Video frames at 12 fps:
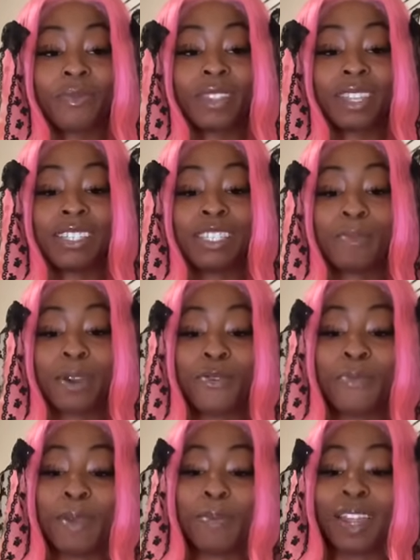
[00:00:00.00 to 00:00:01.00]
This is somebody who
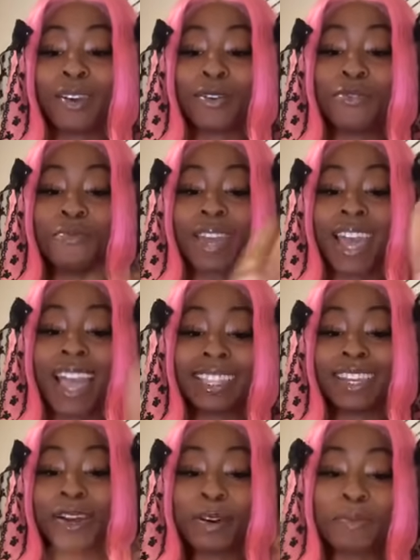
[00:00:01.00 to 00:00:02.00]
may be like, oh, you've been
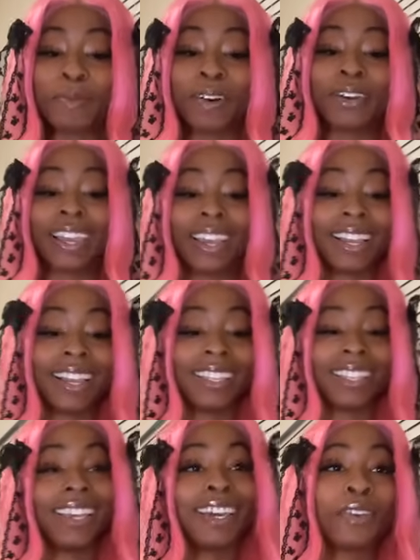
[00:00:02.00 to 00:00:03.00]
acting up. Okay, I got
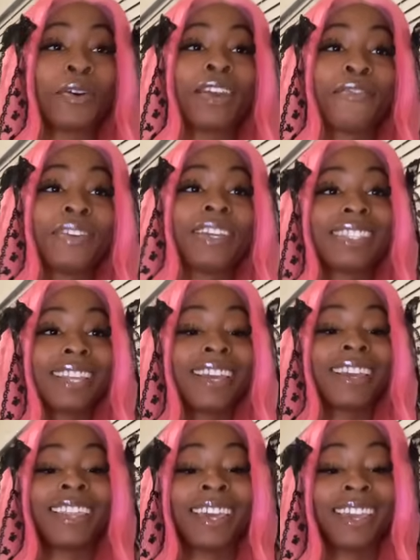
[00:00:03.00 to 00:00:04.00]
that. I know how to fix
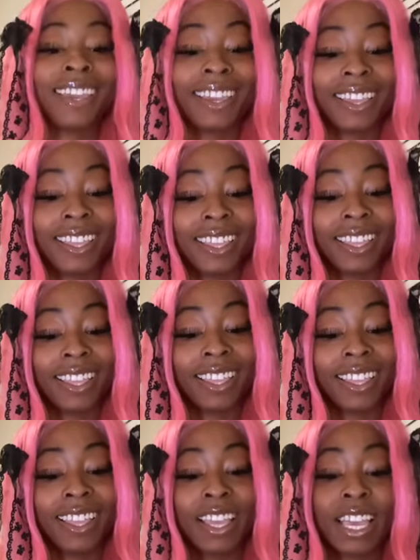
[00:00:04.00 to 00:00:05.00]
that. Like,
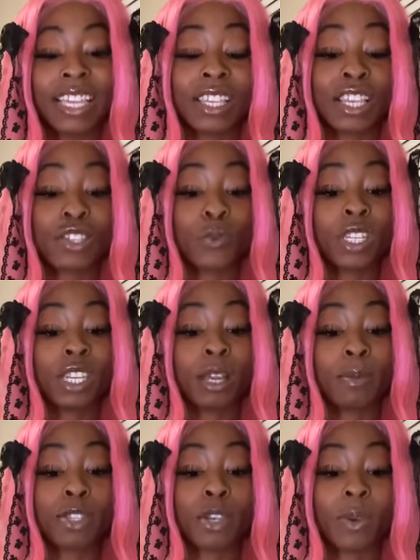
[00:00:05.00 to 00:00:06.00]
it says switch it
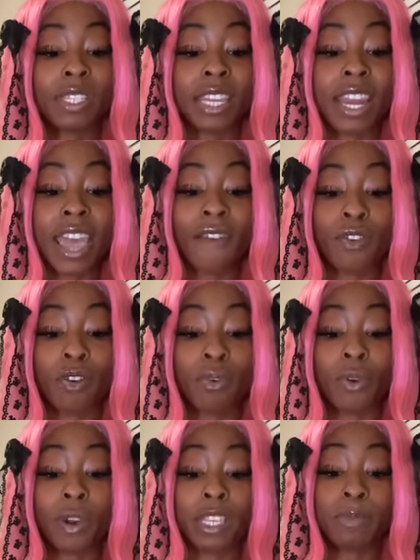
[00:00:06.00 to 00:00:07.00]
up so it's never
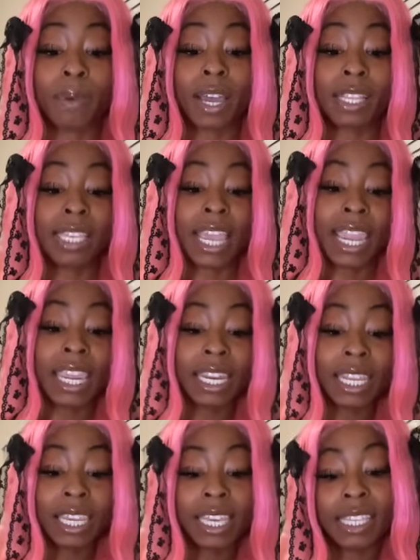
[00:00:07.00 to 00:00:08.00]
boring,
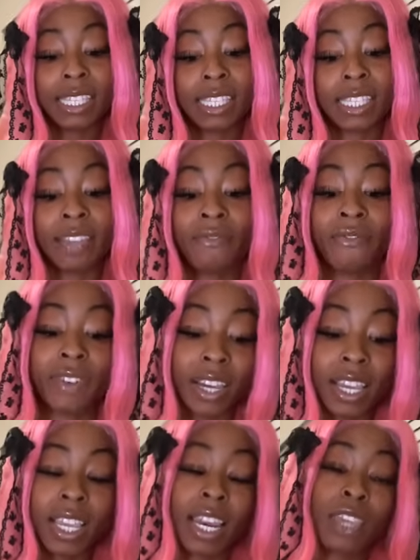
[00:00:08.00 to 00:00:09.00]
spontaneous, and
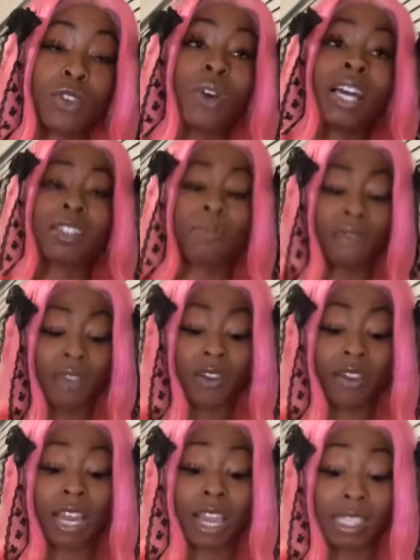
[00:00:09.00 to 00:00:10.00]
fun. Like, you guys could be
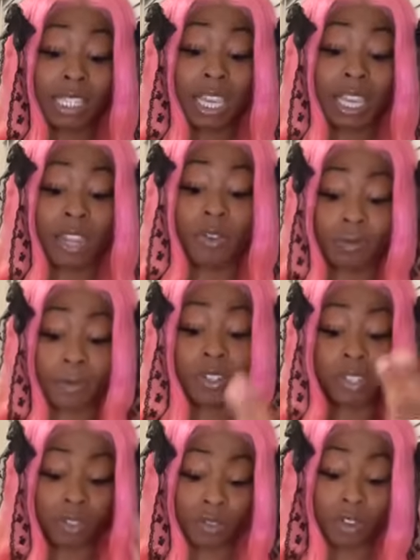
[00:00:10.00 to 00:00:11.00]
very, like I said, this
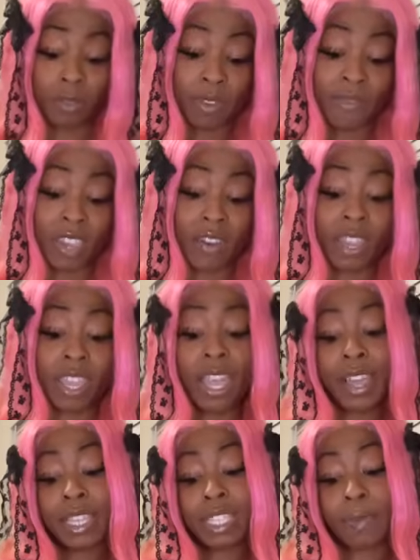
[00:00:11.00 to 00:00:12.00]
person is going to be very
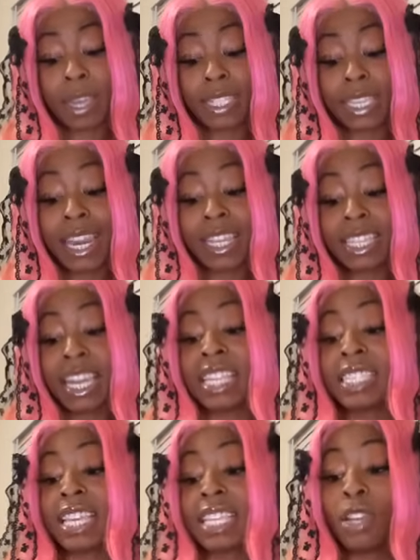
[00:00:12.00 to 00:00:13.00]
spontaneous in it
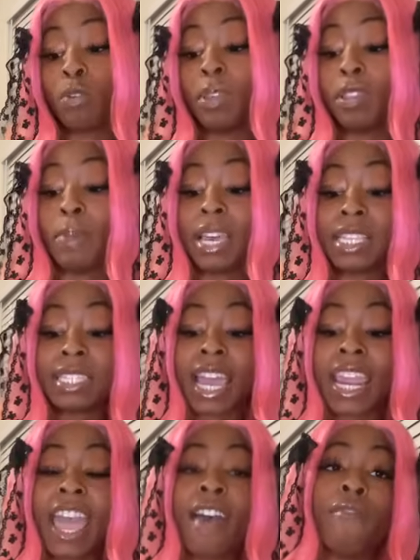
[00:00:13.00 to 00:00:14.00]
sense it'll be the best
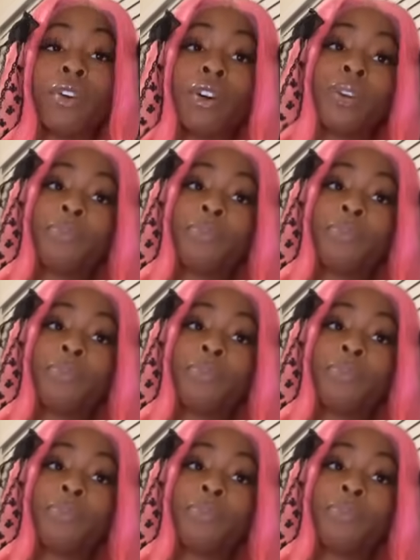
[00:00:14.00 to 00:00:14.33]
night ever.